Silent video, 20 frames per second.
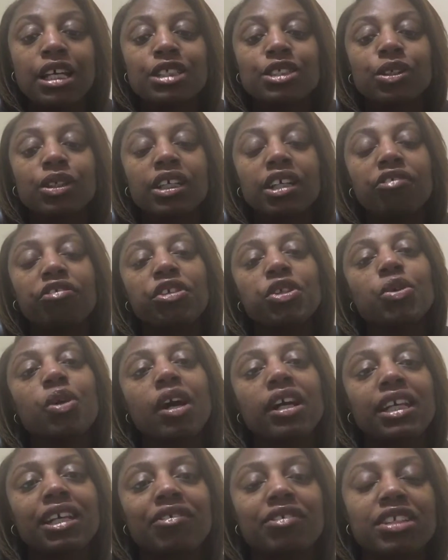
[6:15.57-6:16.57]
So if you
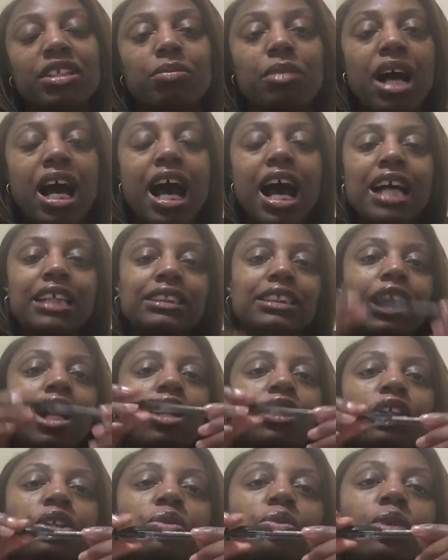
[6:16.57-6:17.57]
are giving them a hot
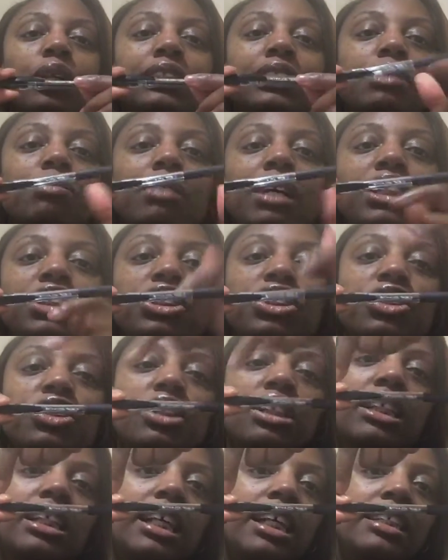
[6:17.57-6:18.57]
dog, you want to make sure
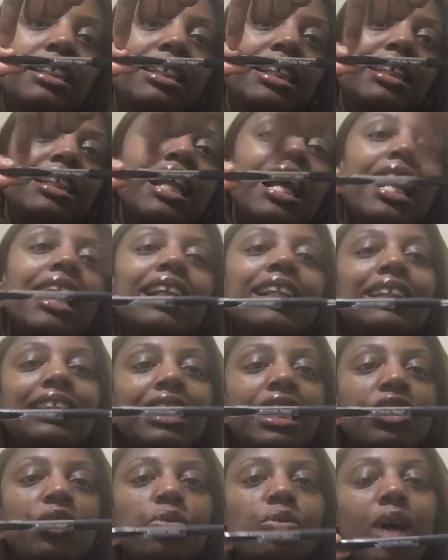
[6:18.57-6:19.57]
you're cutting it
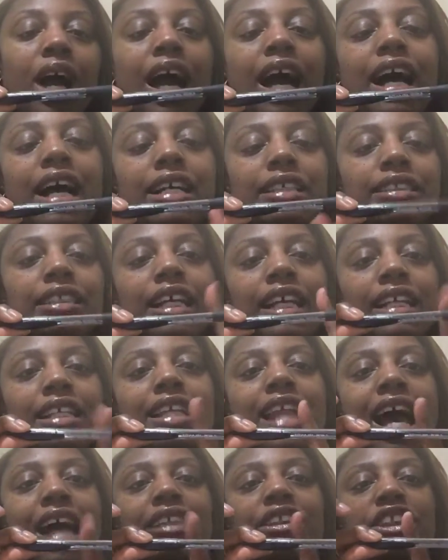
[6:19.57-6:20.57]
lengthwise,
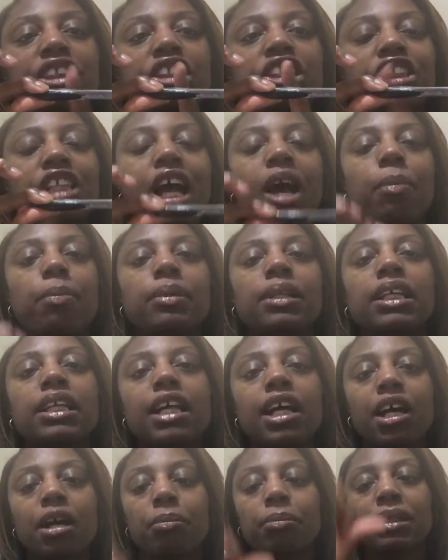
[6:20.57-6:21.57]
not just chopping it
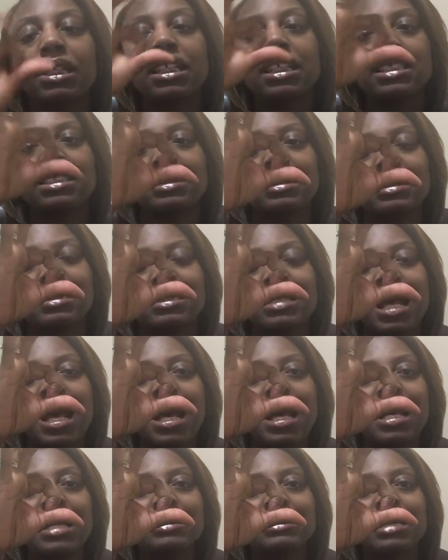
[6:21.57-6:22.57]
up, because the
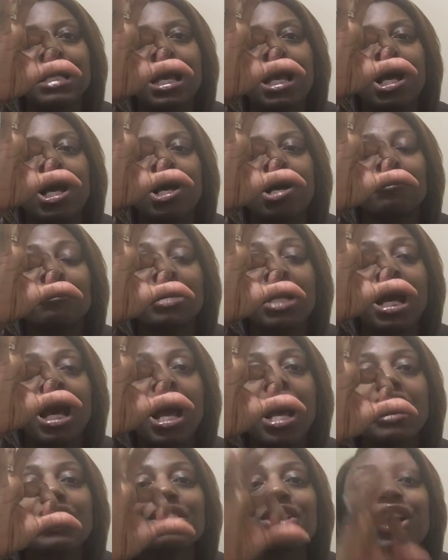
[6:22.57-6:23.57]
size of the
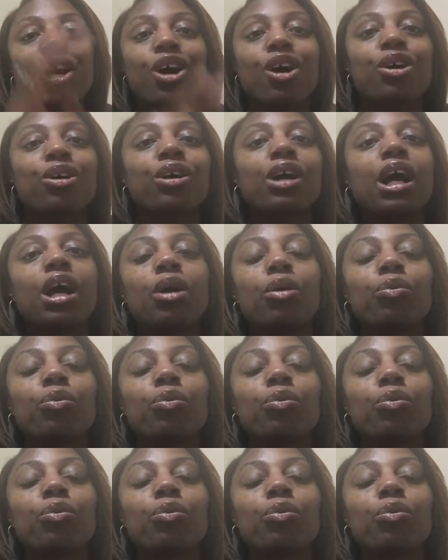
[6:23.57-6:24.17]
hot dog